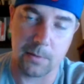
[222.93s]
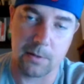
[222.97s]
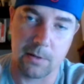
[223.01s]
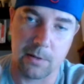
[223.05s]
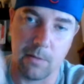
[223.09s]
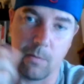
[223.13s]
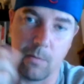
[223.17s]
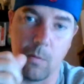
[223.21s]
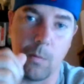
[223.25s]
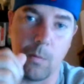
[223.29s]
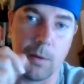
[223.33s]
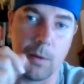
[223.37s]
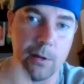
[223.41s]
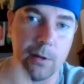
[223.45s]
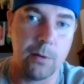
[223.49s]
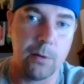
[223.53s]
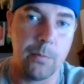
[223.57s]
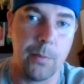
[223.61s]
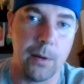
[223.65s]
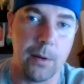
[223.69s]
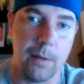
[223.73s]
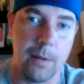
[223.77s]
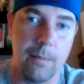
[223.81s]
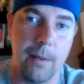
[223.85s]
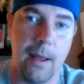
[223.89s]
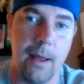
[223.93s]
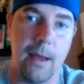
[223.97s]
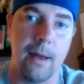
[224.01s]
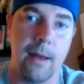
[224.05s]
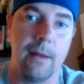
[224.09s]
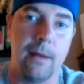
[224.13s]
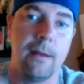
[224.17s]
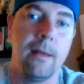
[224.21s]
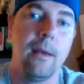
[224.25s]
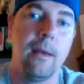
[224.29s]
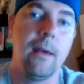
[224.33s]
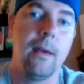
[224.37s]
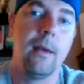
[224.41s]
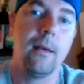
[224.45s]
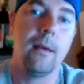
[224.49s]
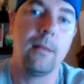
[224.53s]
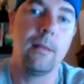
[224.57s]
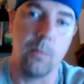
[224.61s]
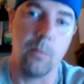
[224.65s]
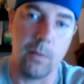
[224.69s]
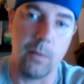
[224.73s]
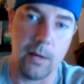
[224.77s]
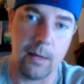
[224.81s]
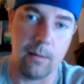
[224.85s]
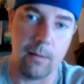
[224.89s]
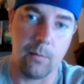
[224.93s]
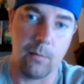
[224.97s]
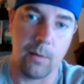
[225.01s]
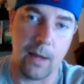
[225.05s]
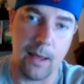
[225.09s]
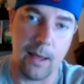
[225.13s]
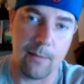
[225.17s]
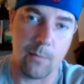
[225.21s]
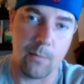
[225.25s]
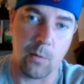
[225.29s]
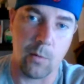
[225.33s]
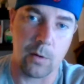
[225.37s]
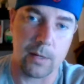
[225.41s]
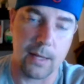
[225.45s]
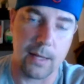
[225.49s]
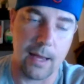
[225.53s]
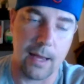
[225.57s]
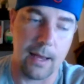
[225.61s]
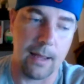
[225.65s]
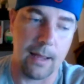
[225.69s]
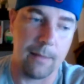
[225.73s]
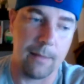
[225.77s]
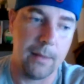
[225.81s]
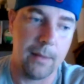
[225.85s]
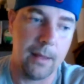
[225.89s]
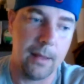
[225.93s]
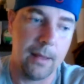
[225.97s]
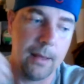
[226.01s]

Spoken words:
so that when we do put him down, we have more time.